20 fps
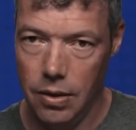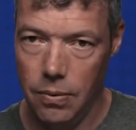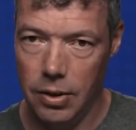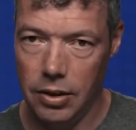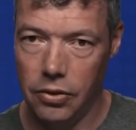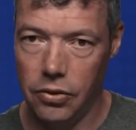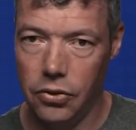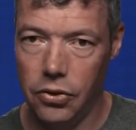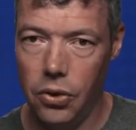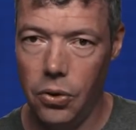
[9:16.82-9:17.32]

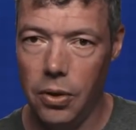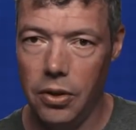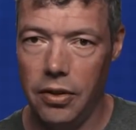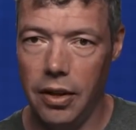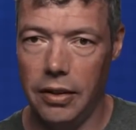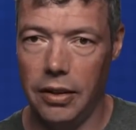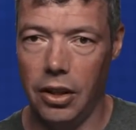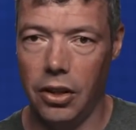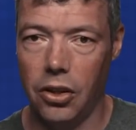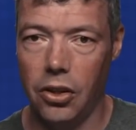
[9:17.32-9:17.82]
what's true is
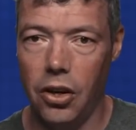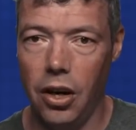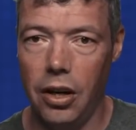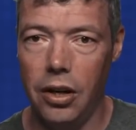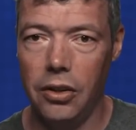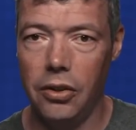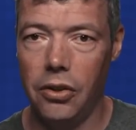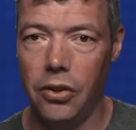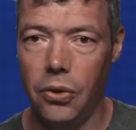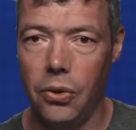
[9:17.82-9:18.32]
that the
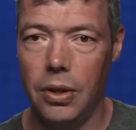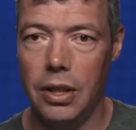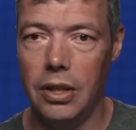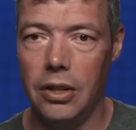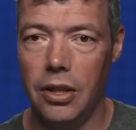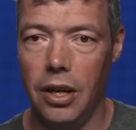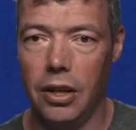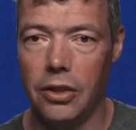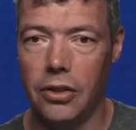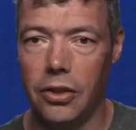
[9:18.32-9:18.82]
current through an
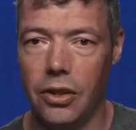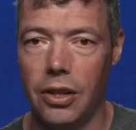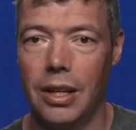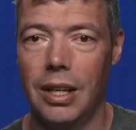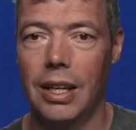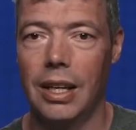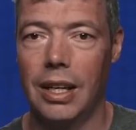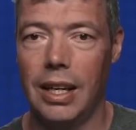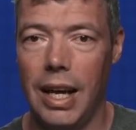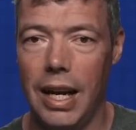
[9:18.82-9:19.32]
inductor
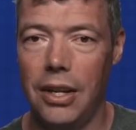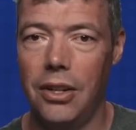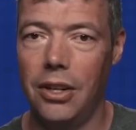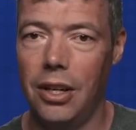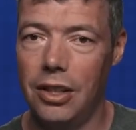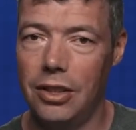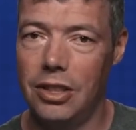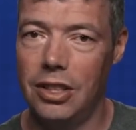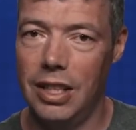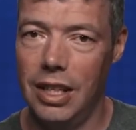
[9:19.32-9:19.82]

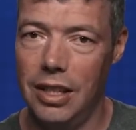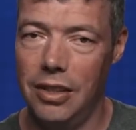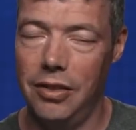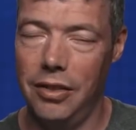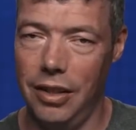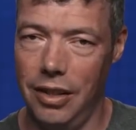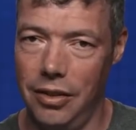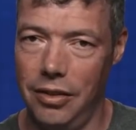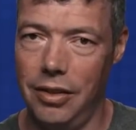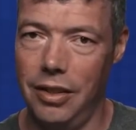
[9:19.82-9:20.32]
cannot
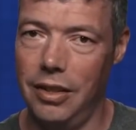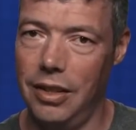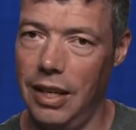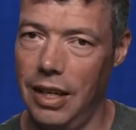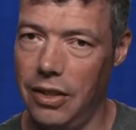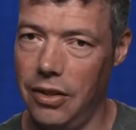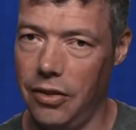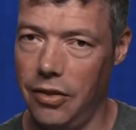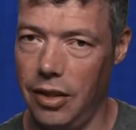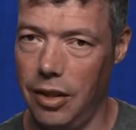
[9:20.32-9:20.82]
change
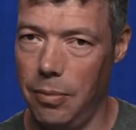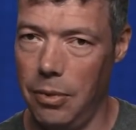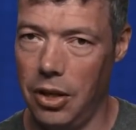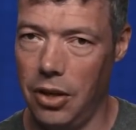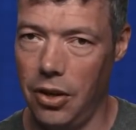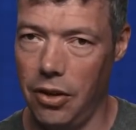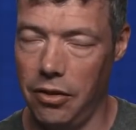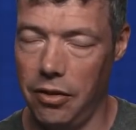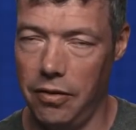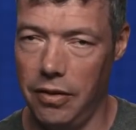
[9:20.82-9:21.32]
instantaneously
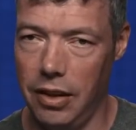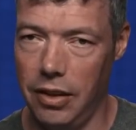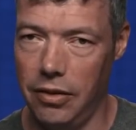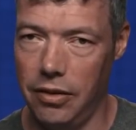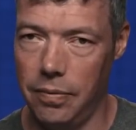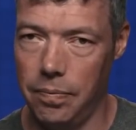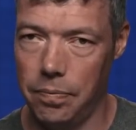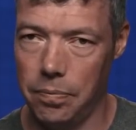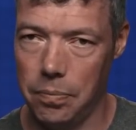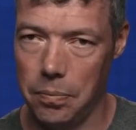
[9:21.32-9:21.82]
because of
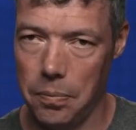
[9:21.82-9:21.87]
this.